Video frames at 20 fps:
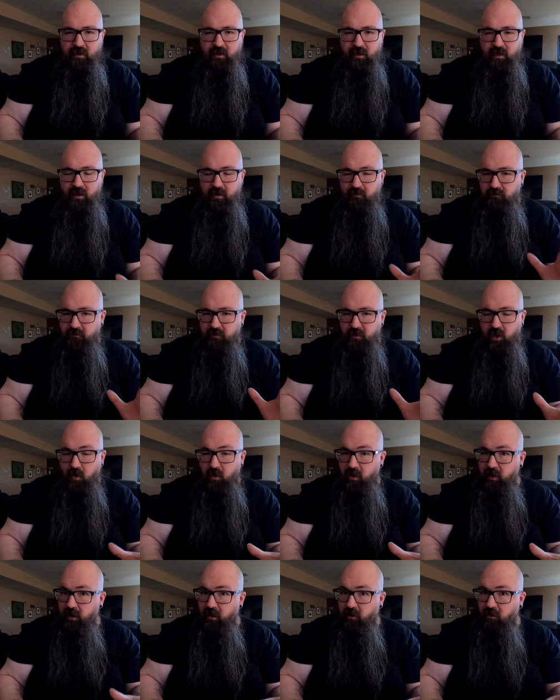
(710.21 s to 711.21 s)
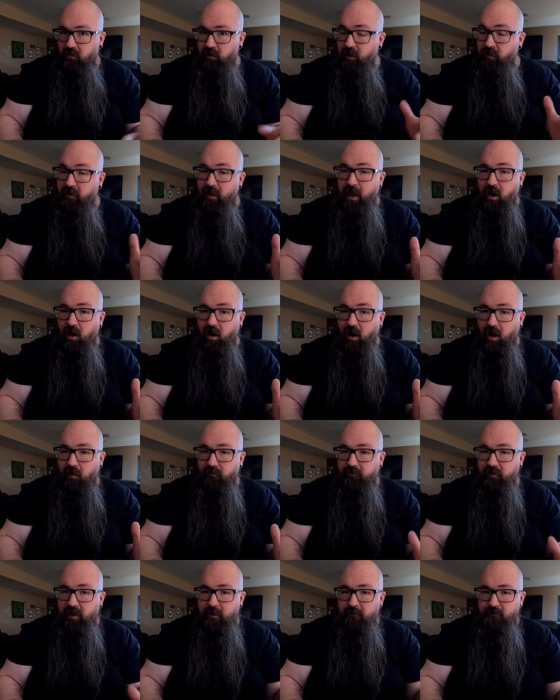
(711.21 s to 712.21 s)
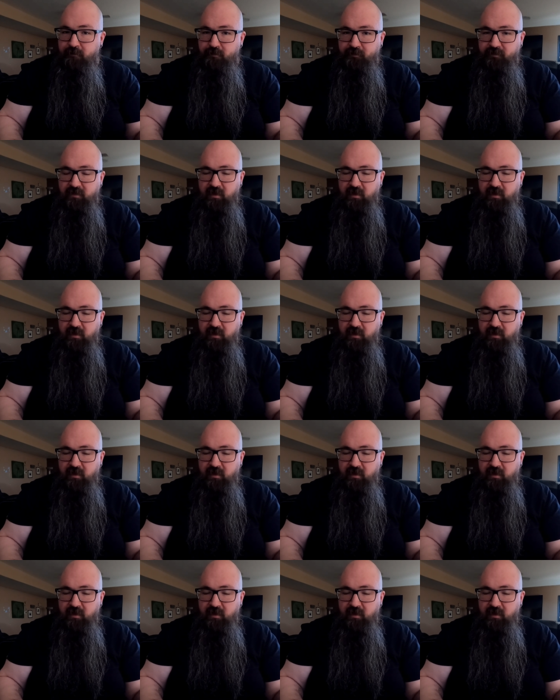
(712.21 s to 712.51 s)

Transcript: of coconut oil in that coffee,